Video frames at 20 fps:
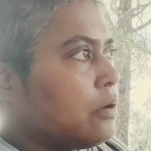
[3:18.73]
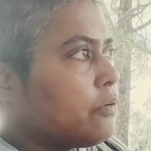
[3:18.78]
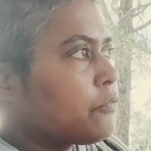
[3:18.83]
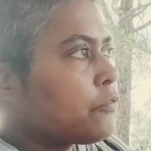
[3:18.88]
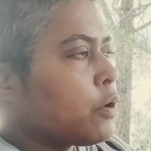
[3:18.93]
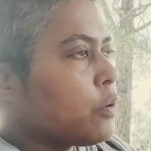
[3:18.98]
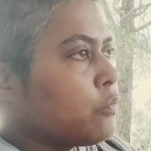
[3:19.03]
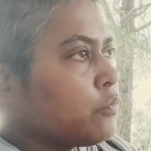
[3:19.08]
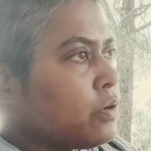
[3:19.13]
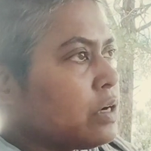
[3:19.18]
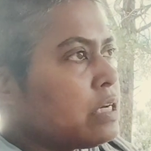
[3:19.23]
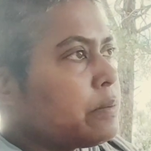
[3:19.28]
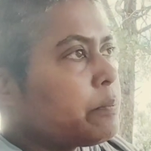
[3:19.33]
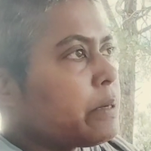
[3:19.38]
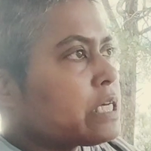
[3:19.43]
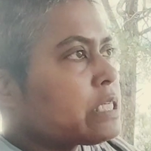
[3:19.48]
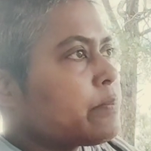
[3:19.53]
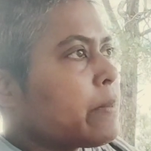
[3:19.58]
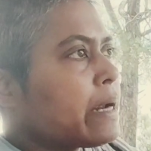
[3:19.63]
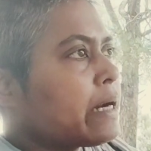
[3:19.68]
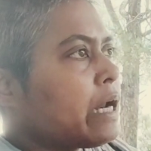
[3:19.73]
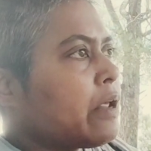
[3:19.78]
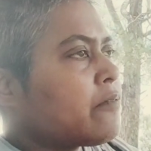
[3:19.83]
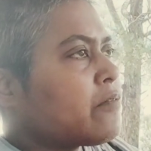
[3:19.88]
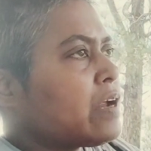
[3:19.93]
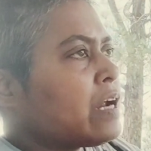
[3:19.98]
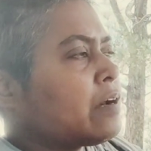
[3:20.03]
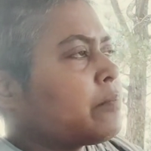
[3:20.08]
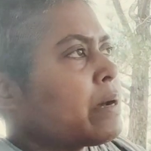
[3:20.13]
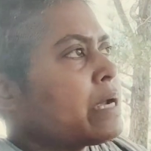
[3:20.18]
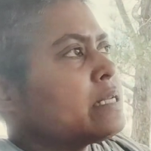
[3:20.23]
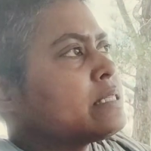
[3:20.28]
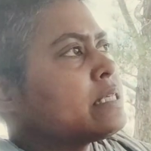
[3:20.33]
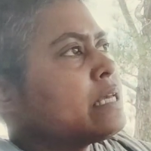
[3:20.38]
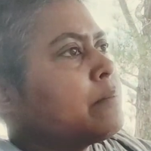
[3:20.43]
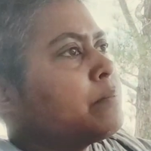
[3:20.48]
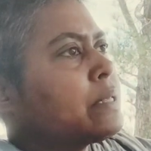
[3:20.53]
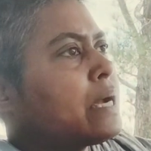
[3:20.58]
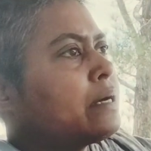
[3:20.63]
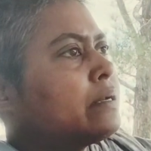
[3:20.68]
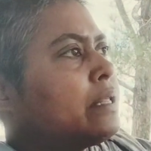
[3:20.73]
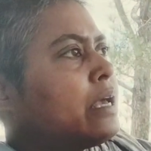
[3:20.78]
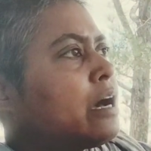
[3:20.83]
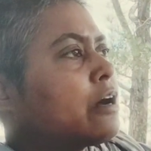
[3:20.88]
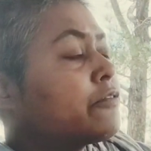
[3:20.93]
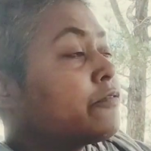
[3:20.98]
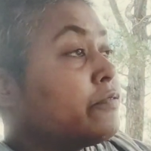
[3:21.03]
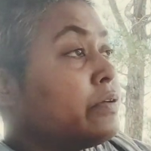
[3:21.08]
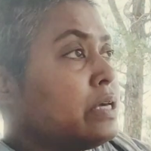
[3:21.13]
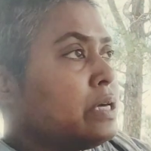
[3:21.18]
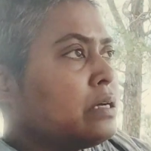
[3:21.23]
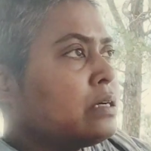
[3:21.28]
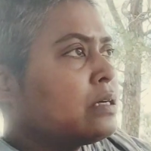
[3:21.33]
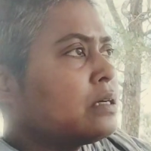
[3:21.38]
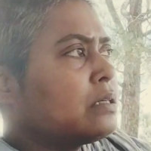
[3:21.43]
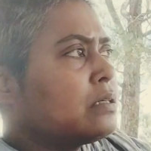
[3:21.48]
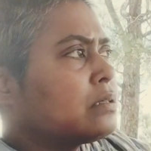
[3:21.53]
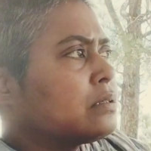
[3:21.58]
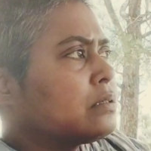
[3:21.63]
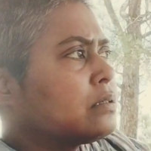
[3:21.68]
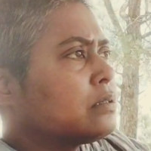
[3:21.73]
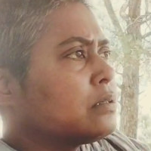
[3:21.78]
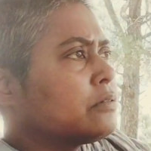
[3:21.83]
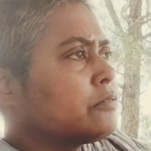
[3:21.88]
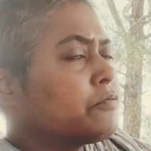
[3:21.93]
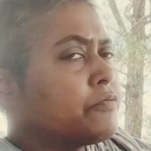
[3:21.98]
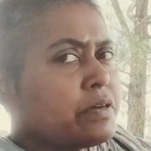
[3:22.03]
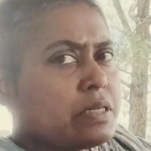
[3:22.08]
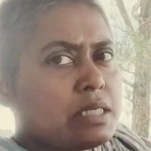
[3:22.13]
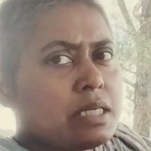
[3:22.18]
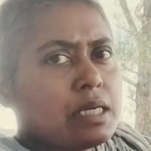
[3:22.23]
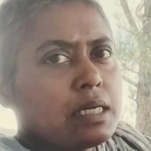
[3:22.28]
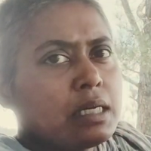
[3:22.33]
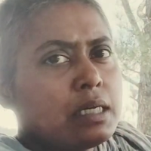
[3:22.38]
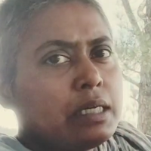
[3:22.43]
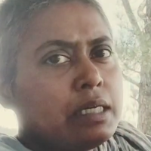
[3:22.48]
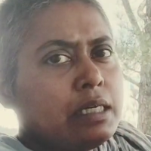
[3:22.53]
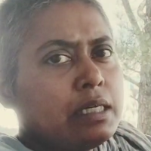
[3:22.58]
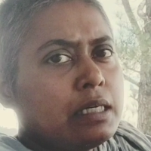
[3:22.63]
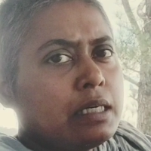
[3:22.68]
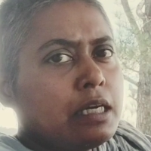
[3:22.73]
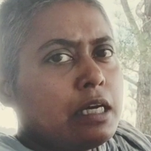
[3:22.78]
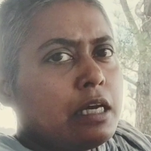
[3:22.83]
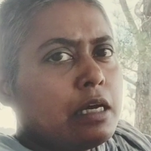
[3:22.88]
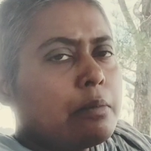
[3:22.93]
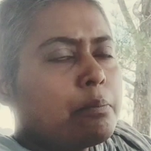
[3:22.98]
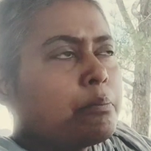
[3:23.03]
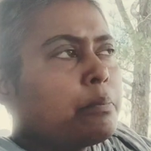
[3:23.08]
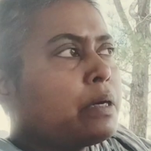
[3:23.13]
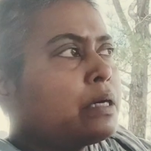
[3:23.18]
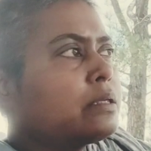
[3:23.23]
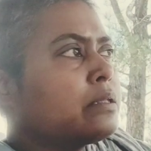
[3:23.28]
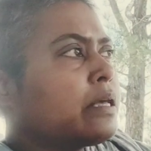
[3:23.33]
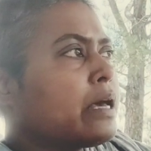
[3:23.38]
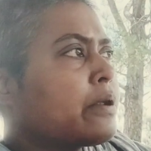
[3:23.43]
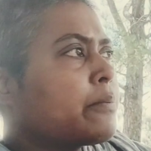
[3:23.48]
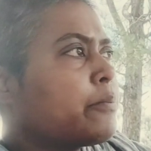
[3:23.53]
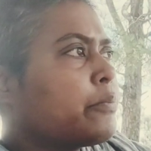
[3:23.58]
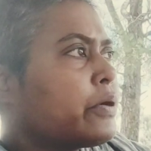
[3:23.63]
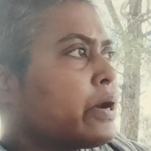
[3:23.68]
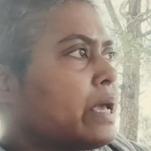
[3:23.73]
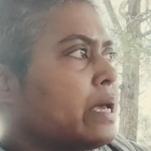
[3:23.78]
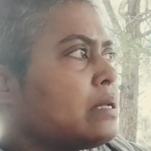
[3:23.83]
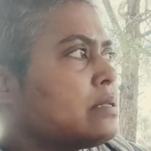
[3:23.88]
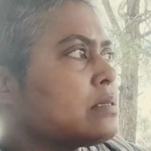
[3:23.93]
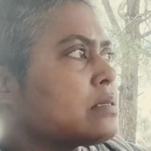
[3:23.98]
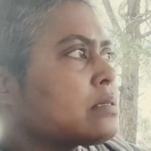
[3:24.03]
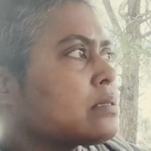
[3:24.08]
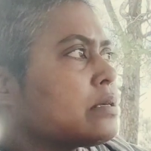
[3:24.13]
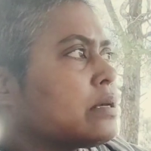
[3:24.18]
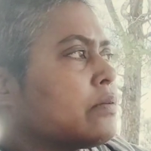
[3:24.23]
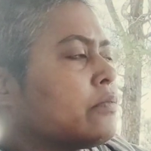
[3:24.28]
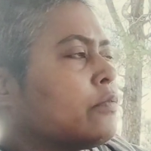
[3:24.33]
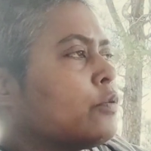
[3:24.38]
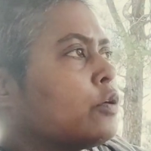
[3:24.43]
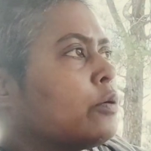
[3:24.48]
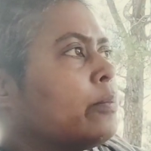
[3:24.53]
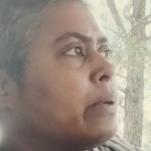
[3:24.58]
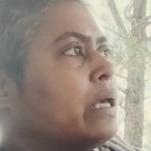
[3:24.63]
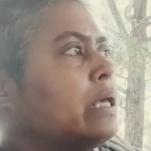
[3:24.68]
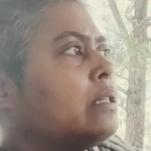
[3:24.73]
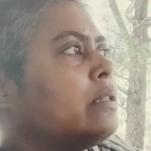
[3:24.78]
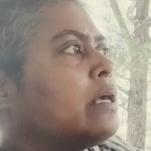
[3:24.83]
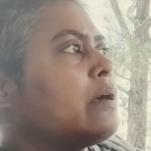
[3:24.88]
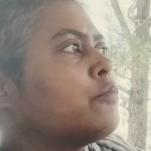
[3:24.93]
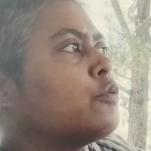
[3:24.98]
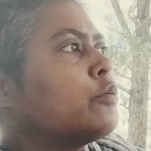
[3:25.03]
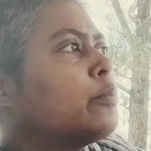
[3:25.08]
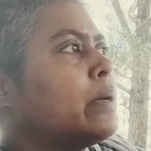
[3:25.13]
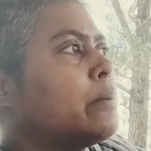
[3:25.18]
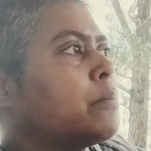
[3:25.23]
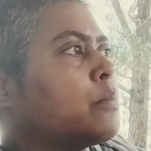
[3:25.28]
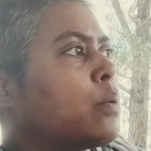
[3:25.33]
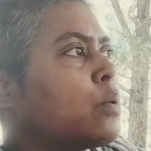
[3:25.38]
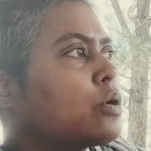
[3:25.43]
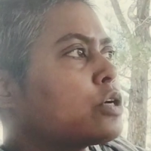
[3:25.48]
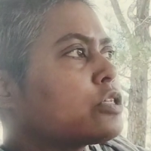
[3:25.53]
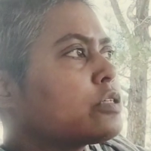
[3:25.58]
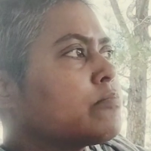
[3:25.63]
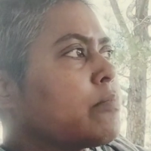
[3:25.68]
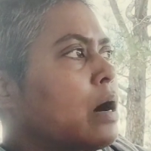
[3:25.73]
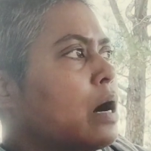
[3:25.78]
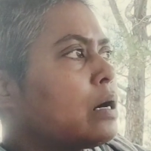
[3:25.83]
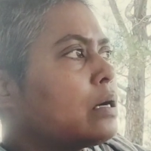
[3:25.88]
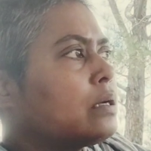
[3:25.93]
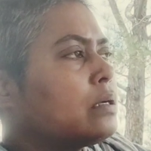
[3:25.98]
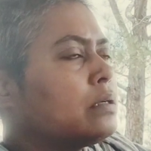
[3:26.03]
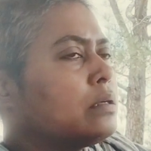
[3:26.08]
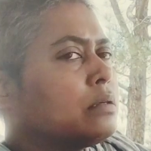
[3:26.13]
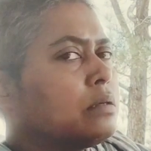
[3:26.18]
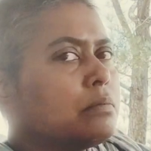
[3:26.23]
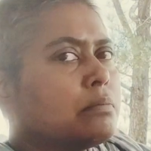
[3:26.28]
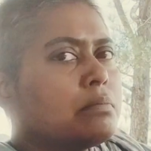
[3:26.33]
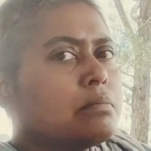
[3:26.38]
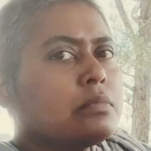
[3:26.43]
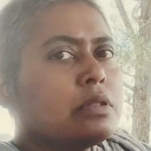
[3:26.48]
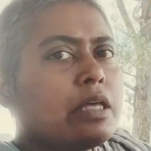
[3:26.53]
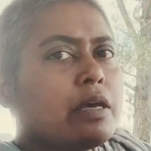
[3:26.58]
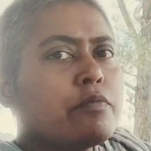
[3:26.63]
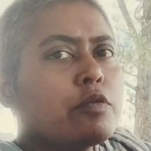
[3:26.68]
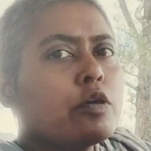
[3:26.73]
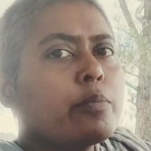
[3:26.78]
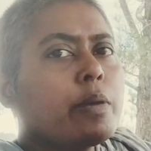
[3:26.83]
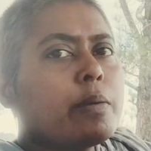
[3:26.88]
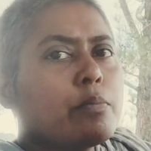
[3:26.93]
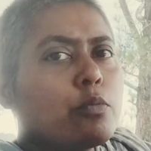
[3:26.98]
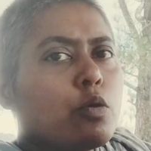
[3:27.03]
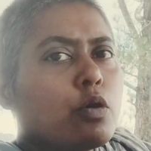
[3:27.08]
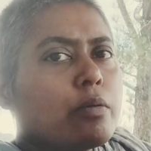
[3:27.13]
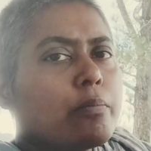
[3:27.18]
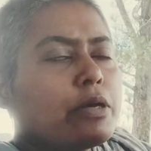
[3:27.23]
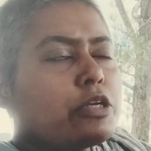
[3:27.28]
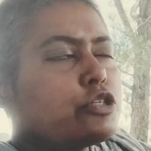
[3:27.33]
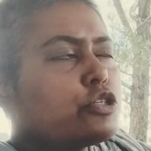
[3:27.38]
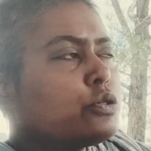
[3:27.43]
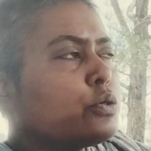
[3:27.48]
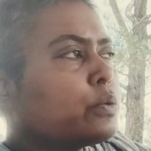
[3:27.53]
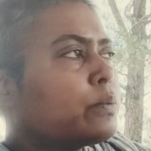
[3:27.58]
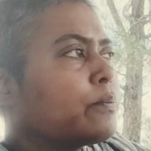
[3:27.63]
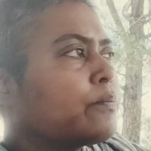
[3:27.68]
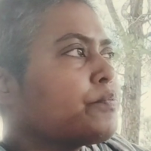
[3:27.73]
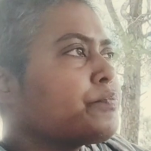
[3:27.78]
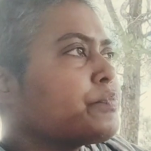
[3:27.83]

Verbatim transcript: From one perspective, it might seem that they are weaker physically, but their brains would be they would be more smart they would be more mature